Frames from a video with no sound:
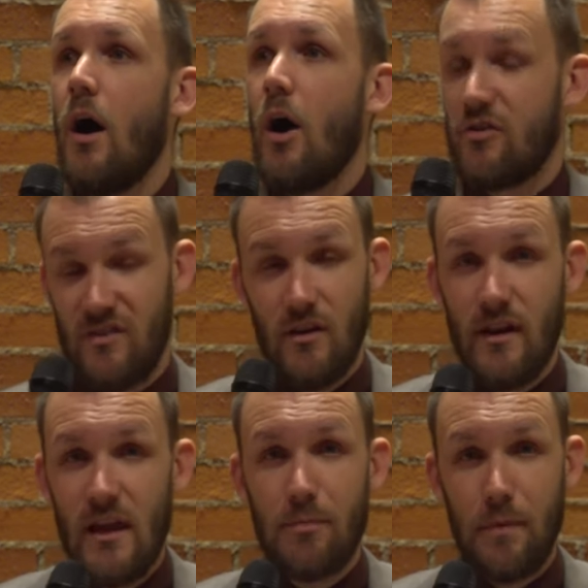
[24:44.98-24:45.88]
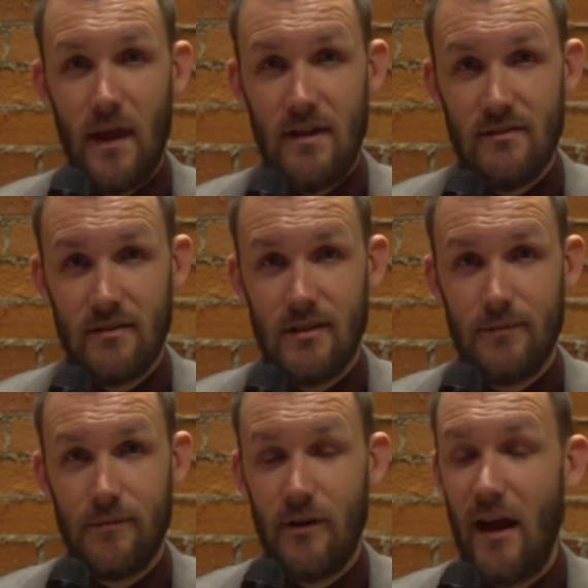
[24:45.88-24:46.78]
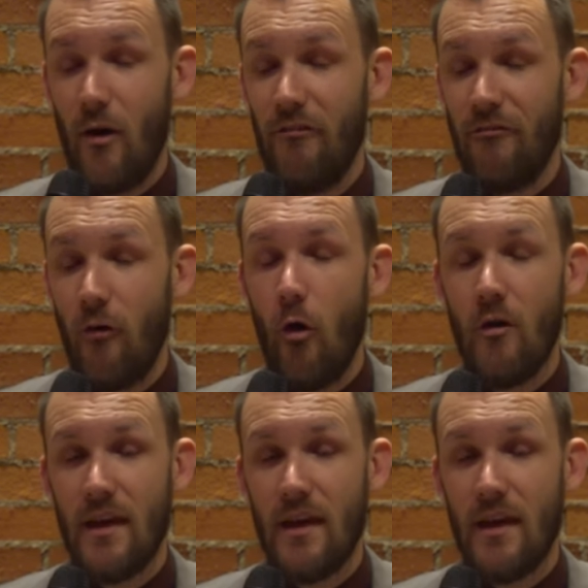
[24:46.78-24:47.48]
are still in 8th place. They're now a full